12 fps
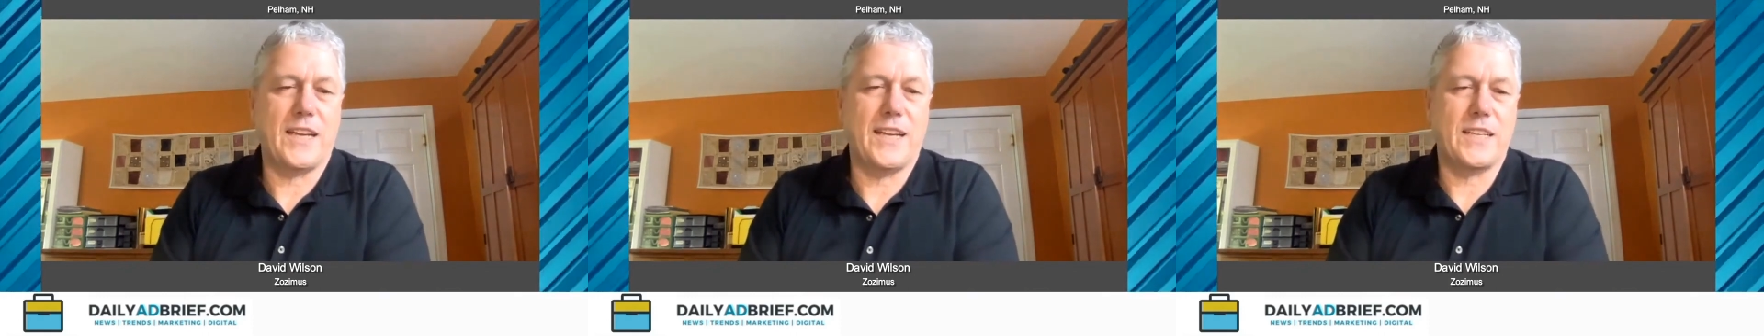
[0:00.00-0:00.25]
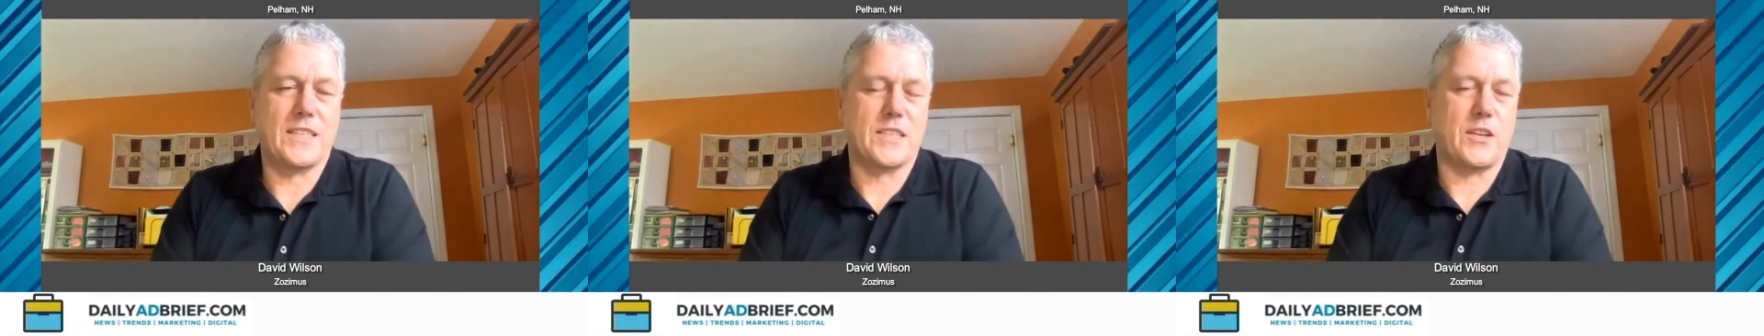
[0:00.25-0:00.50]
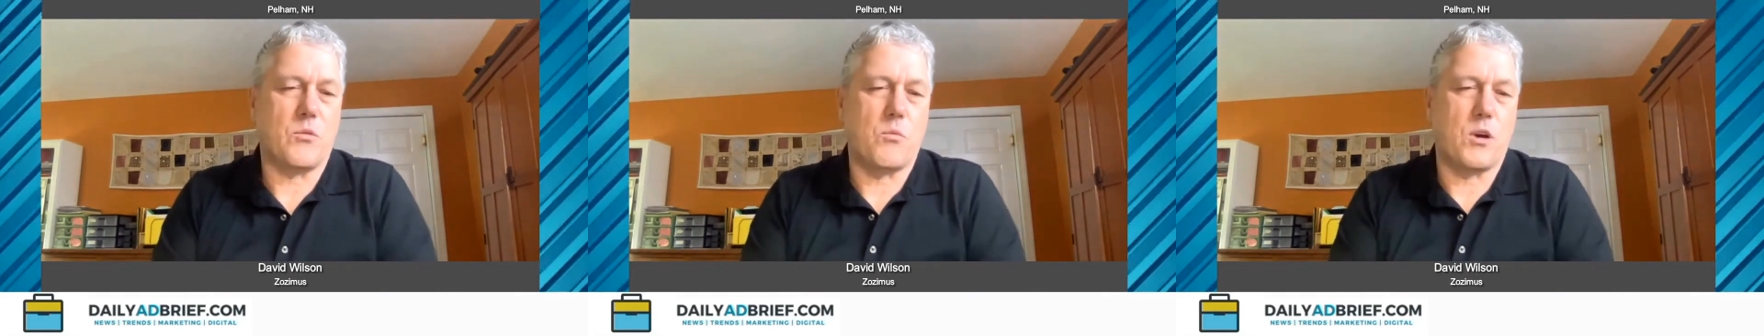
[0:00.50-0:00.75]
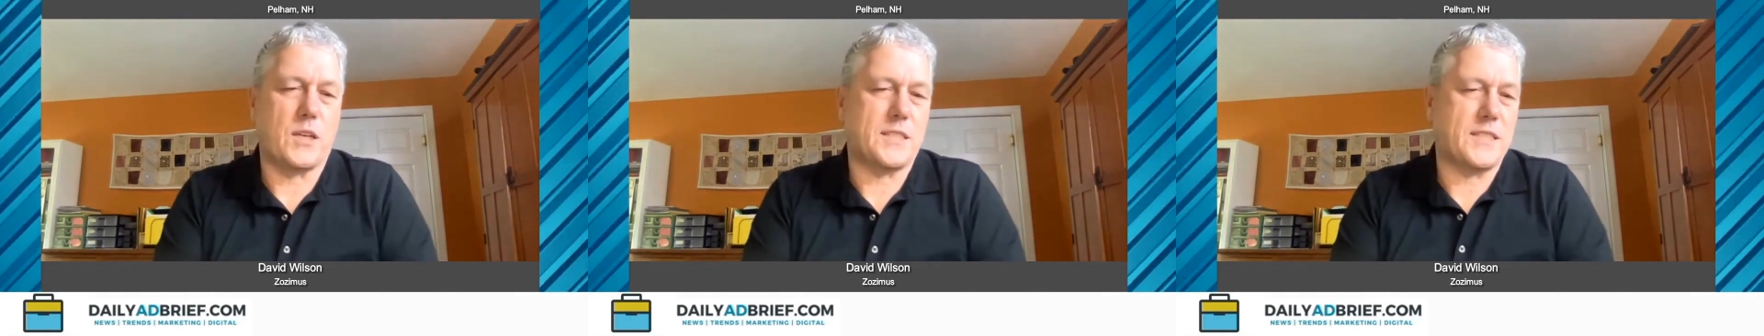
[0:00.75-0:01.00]
leaders than it
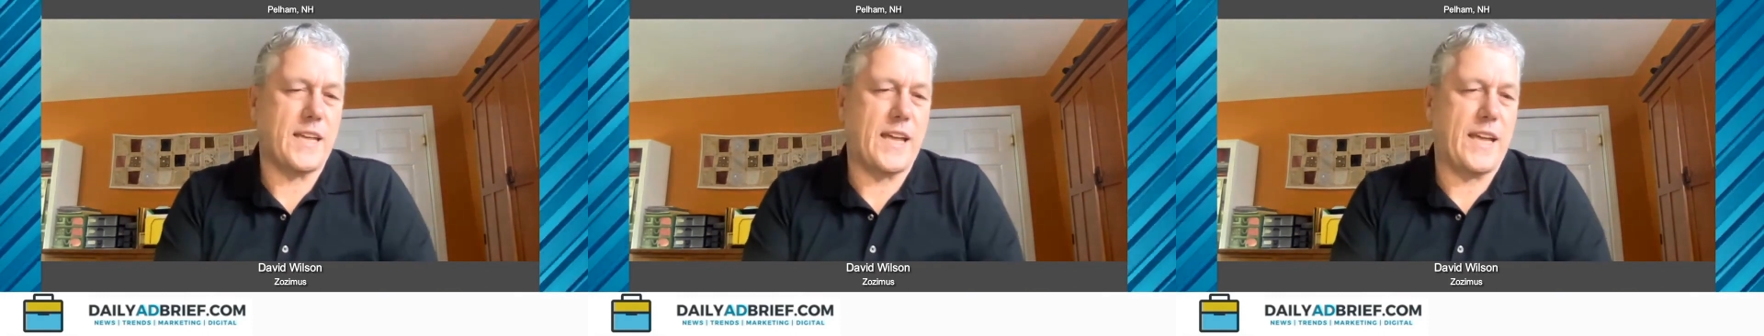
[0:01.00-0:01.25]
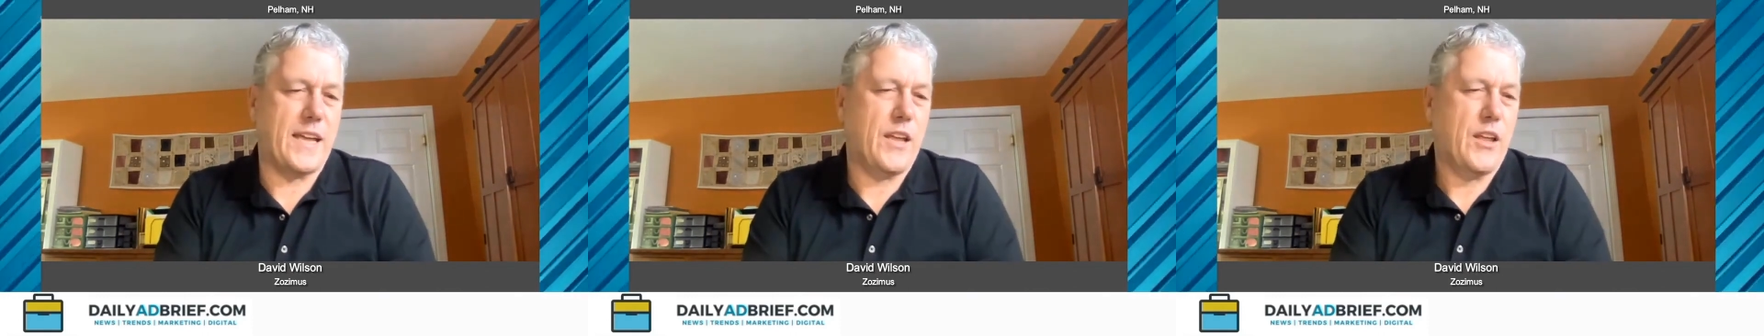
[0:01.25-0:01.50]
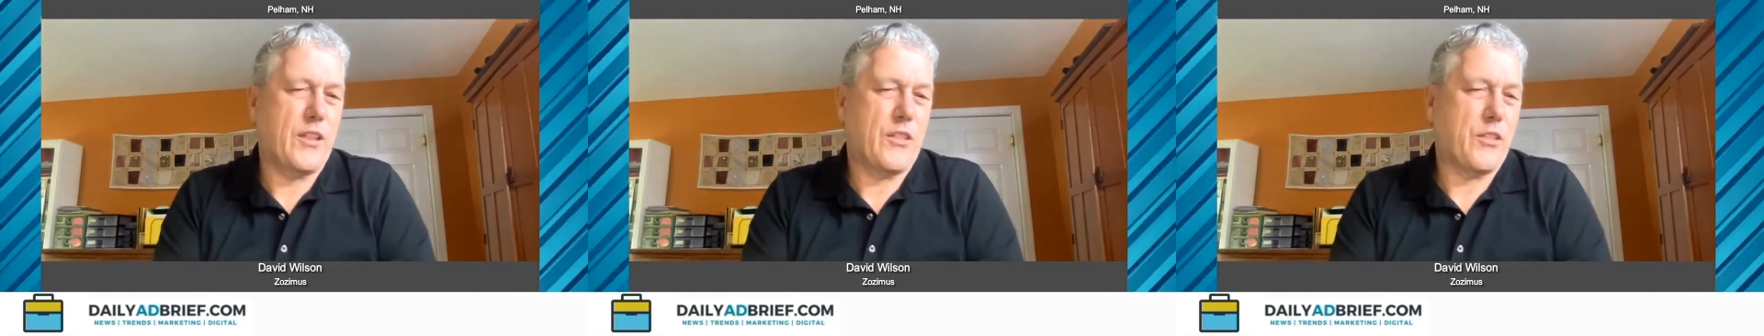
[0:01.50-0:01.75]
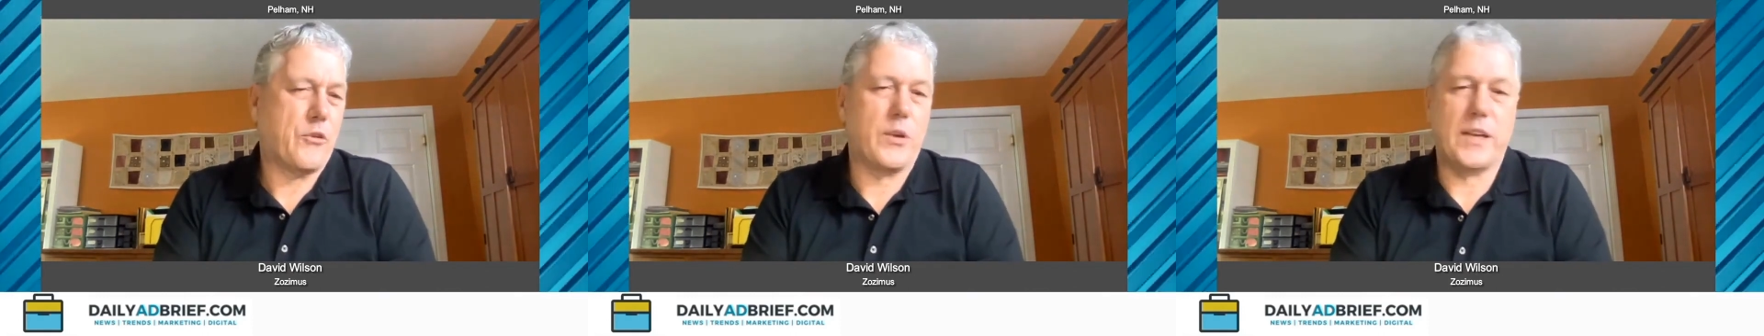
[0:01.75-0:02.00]
was, say,
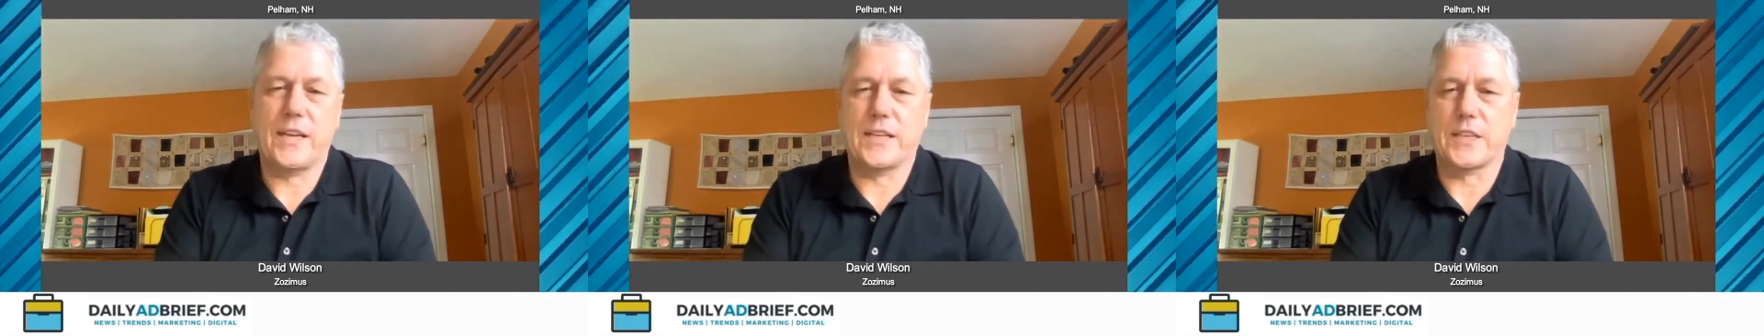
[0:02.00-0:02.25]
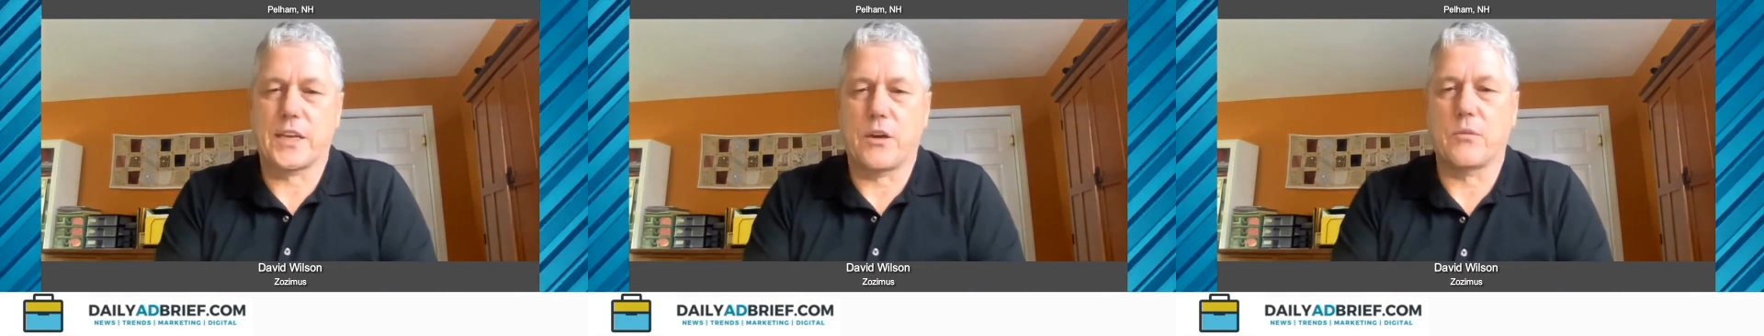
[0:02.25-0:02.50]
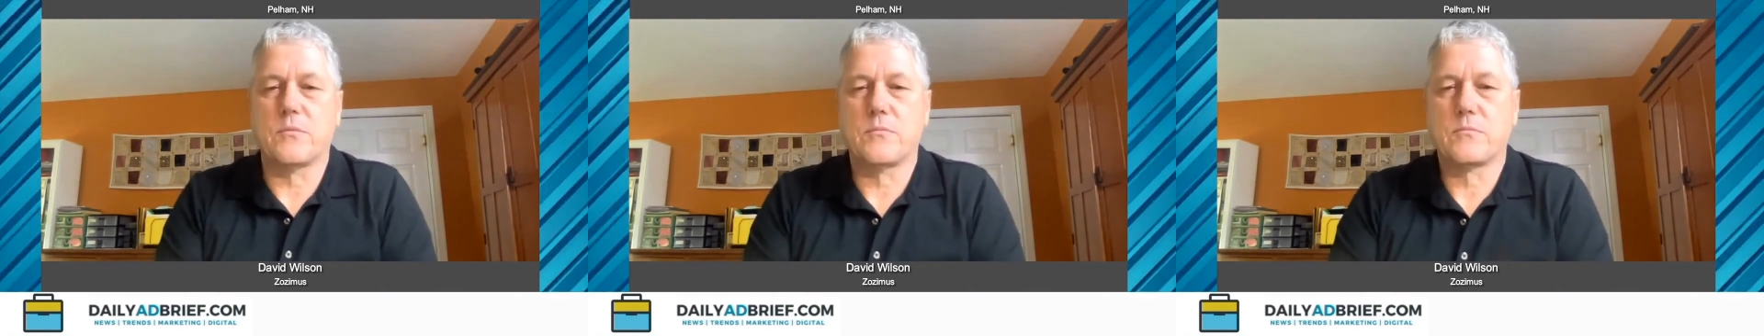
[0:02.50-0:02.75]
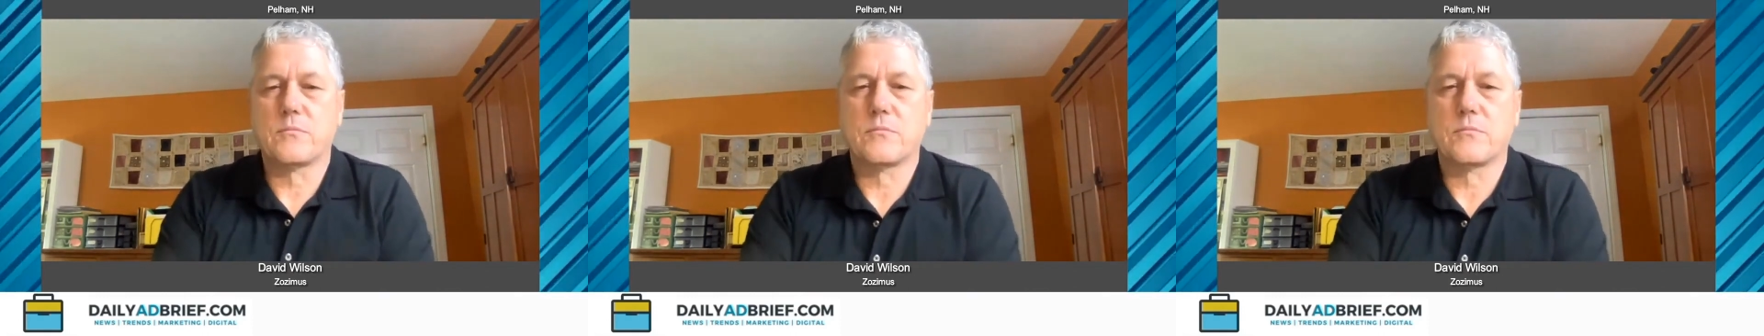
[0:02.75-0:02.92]
3 years ago.